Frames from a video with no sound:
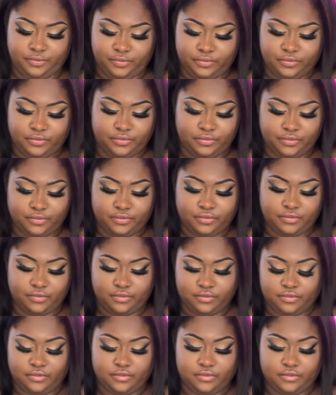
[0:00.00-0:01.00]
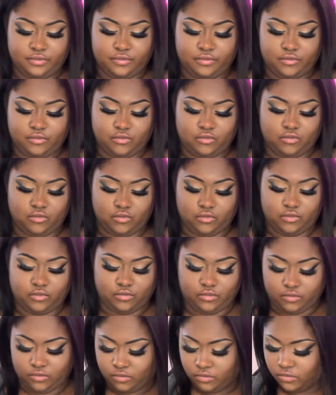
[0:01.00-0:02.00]

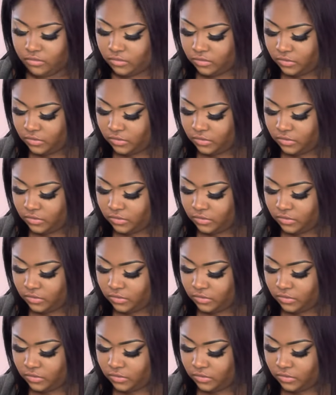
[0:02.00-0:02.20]
Nobody speaks.